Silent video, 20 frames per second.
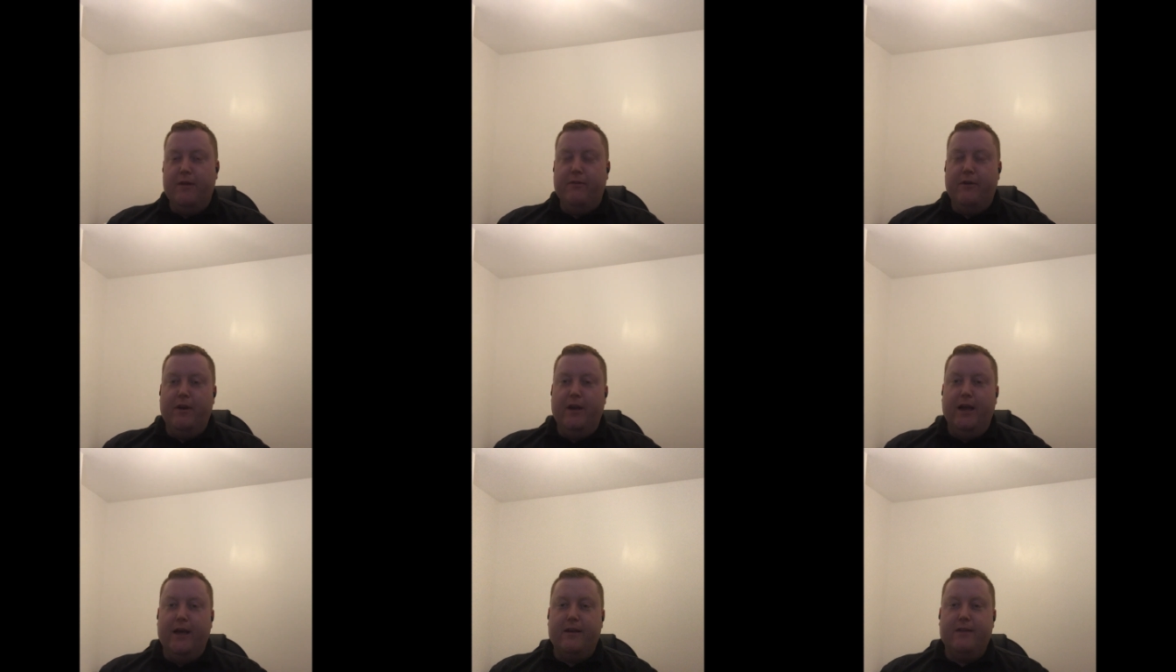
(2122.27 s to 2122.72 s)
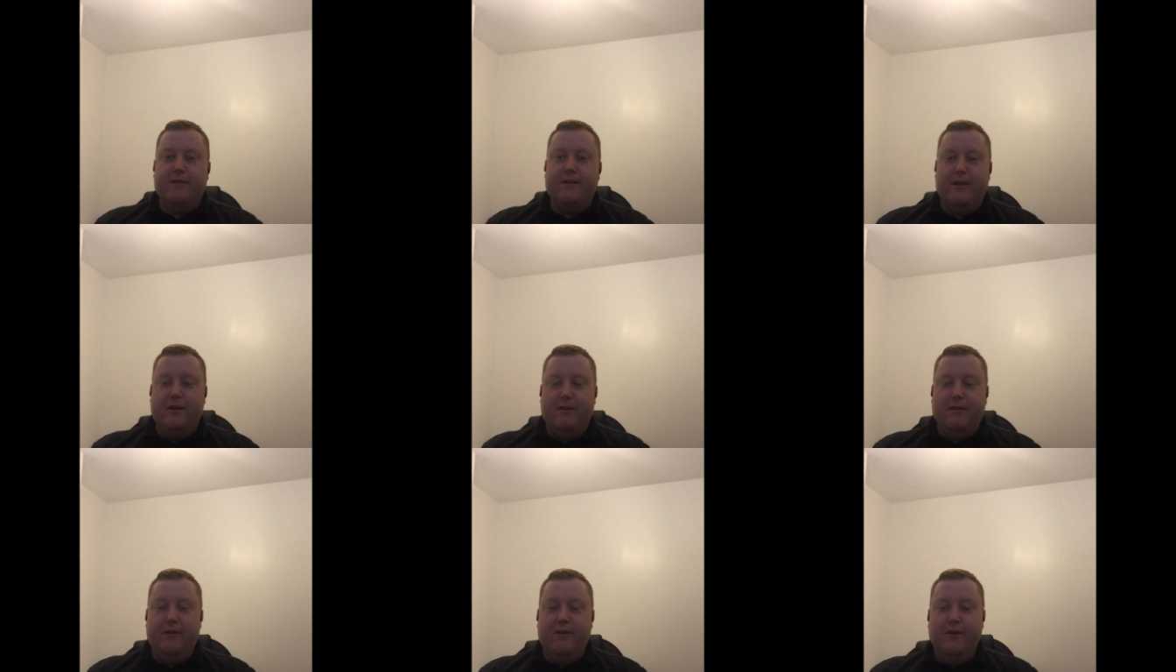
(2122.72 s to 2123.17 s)
leave a
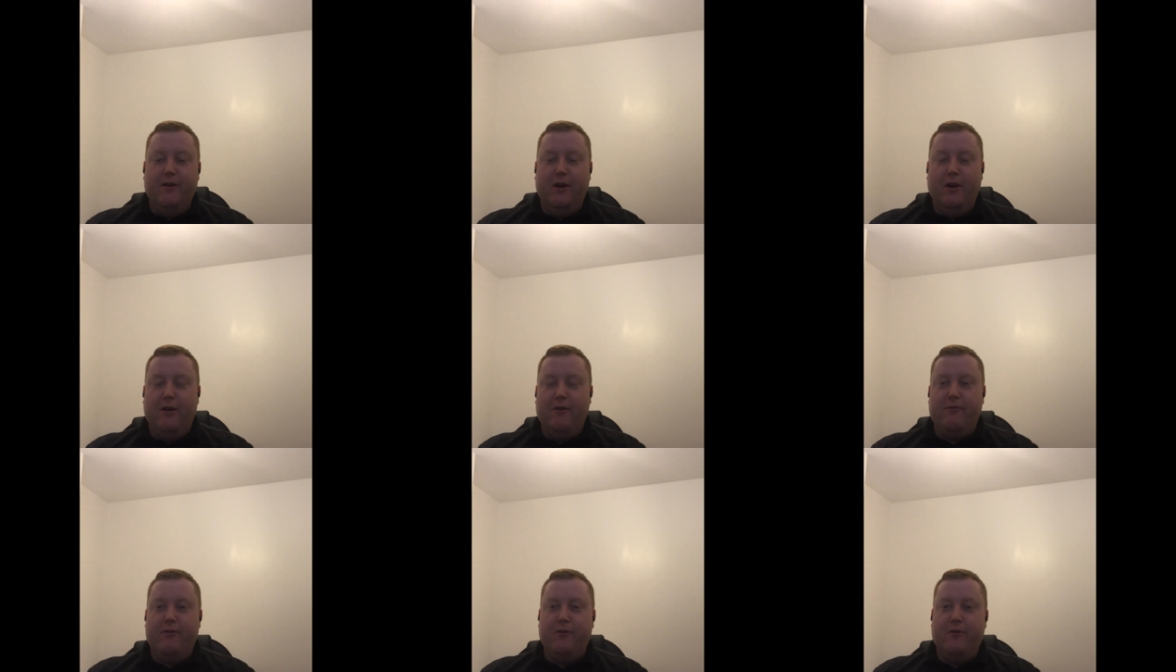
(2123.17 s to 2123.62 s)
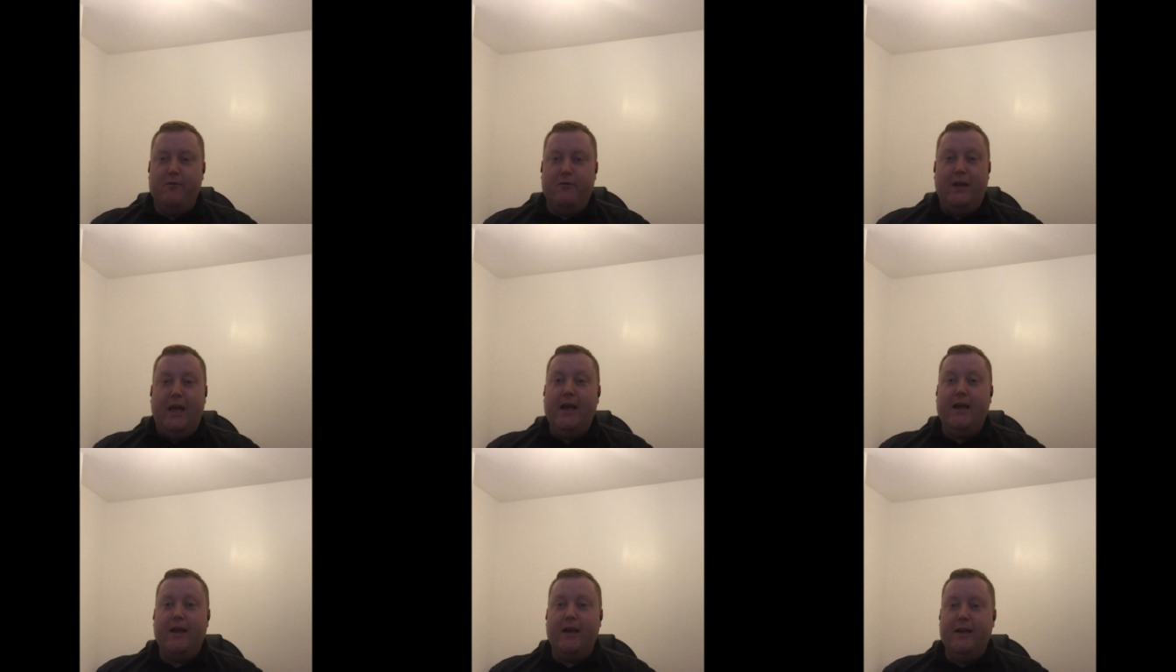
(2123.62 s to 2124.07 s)
legacy for
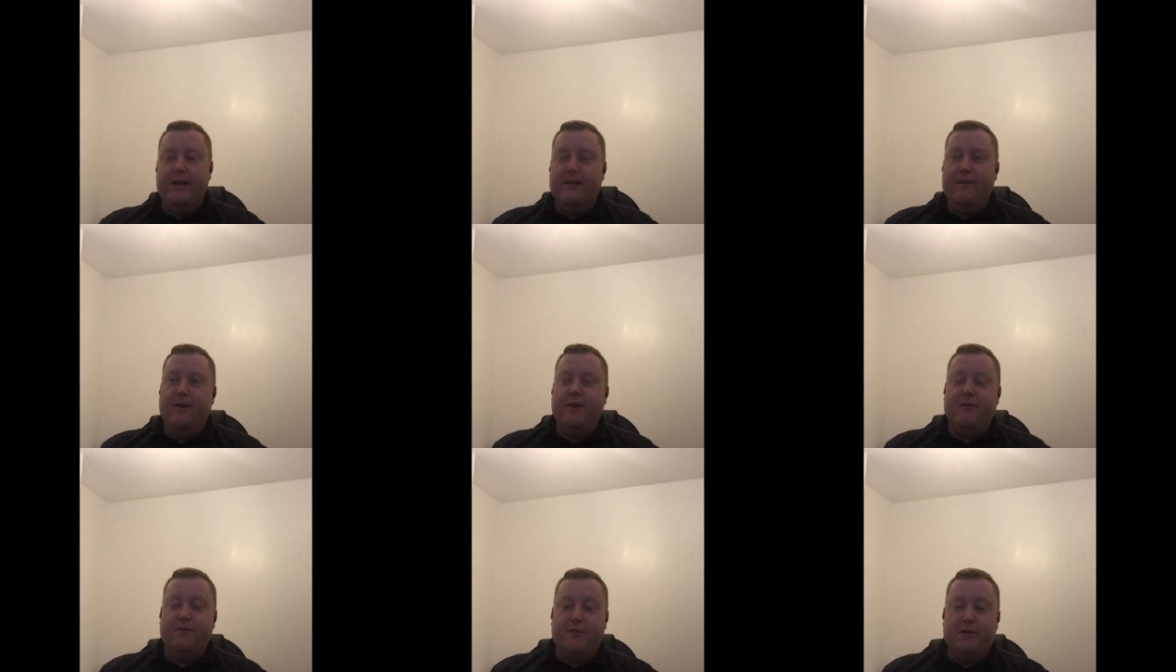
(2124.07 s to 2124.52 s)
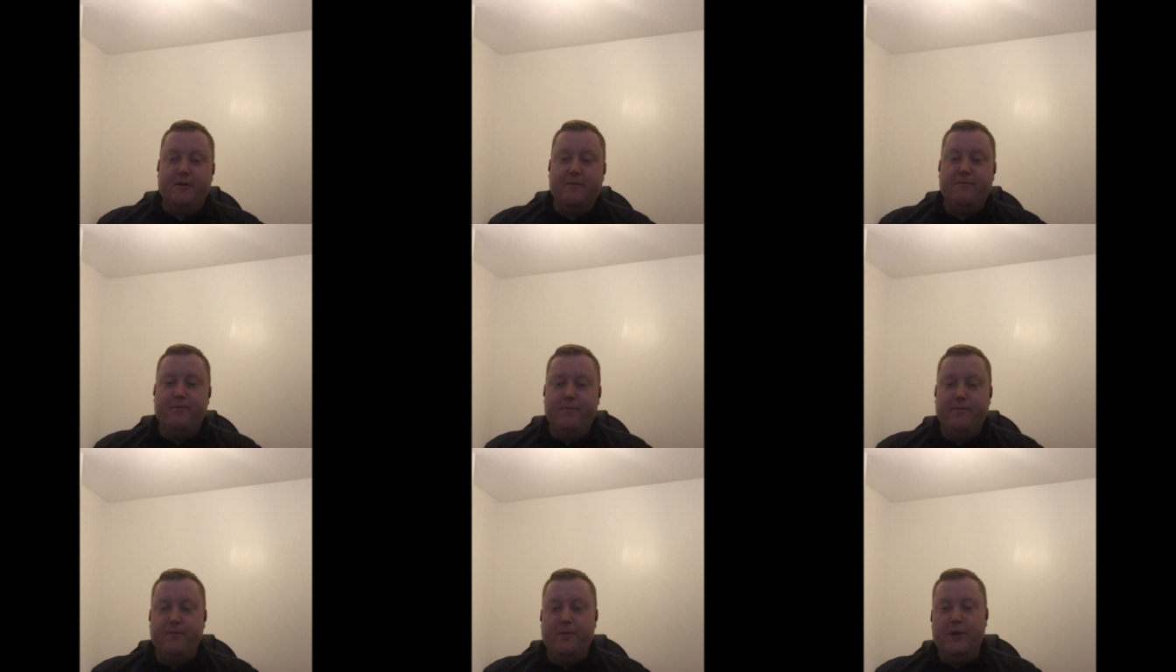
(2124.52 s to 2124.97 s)
decades after.
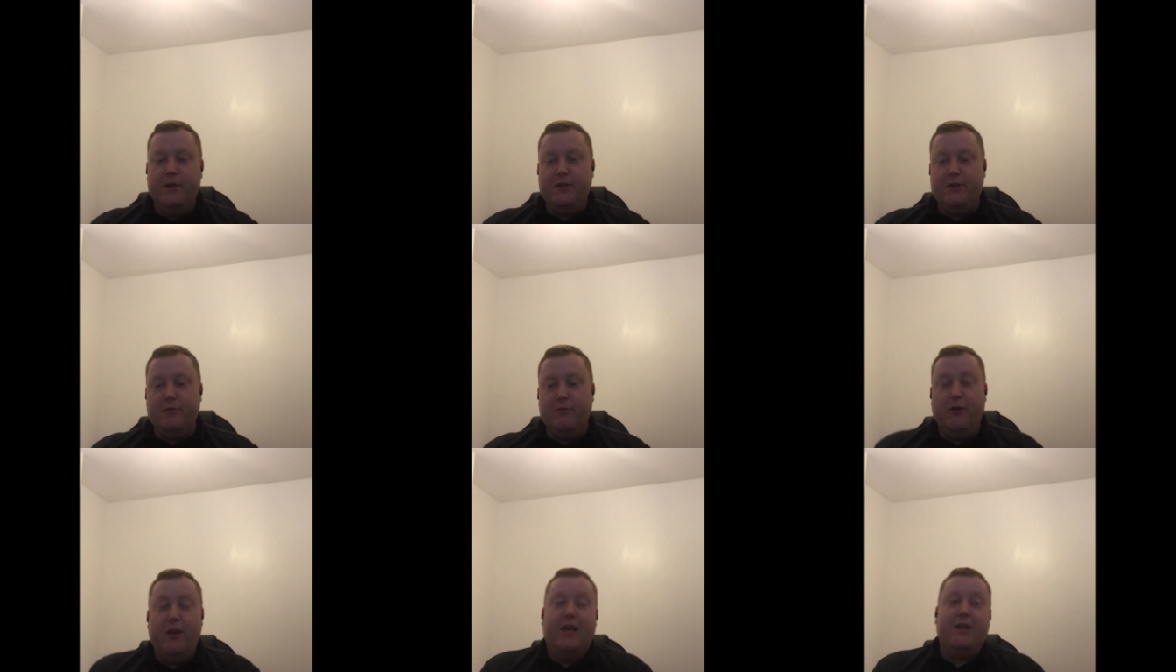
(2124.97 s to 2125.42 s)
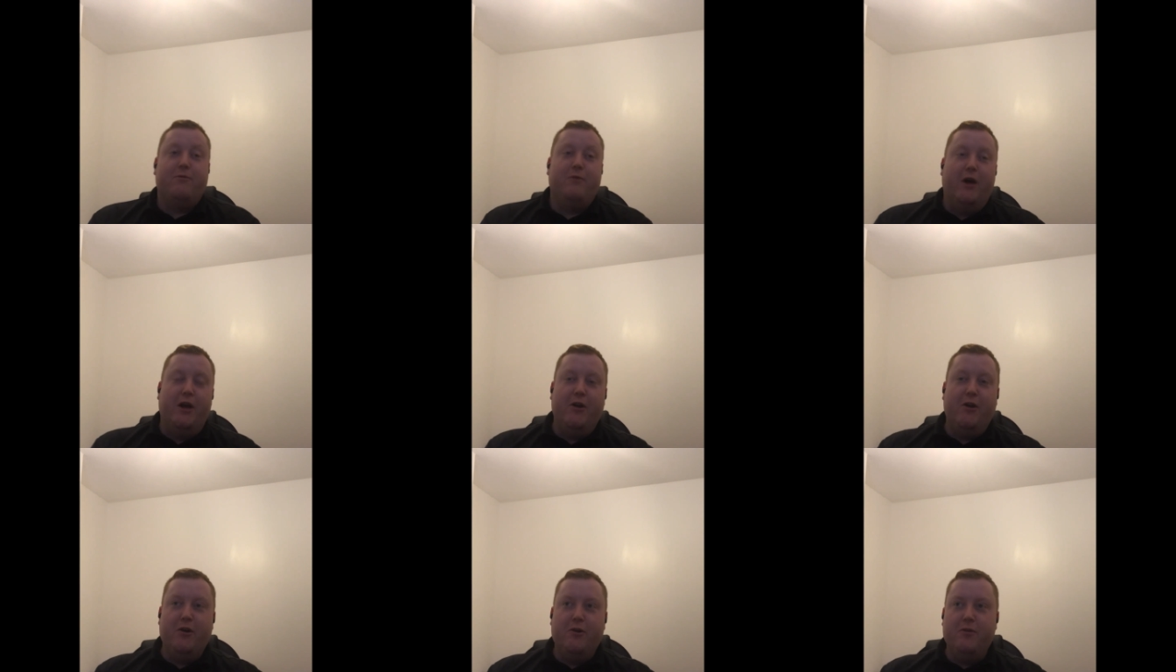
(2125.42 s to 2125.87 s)
But well, that's
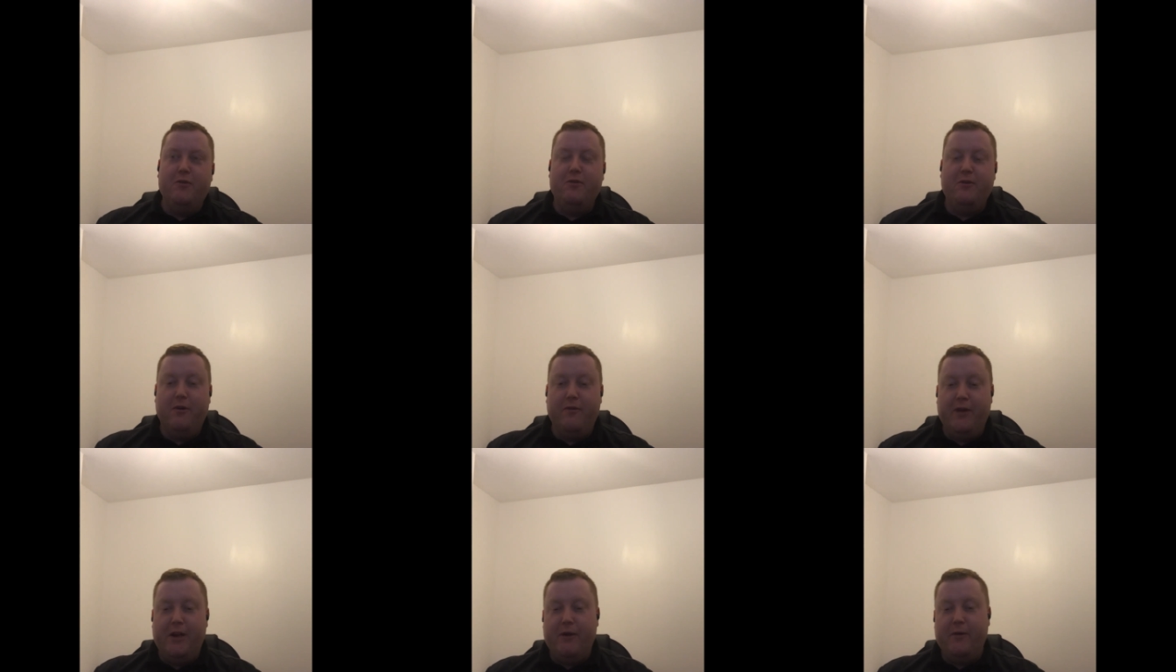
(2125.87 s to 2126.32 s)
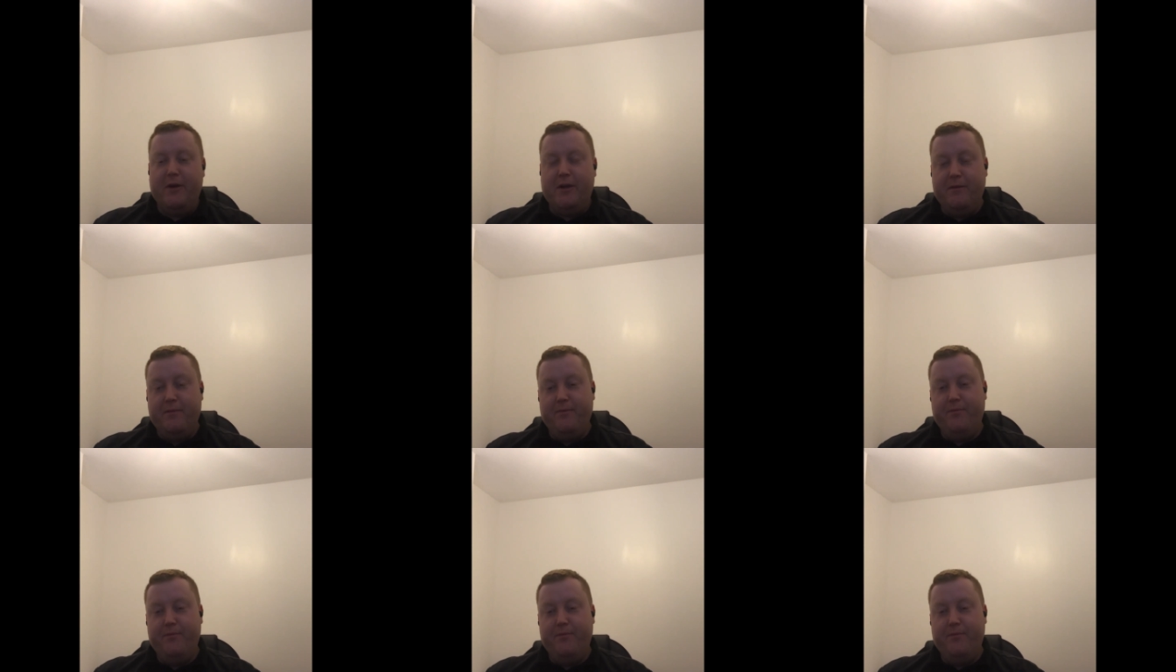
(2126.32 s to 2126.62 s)
what I know from anyway.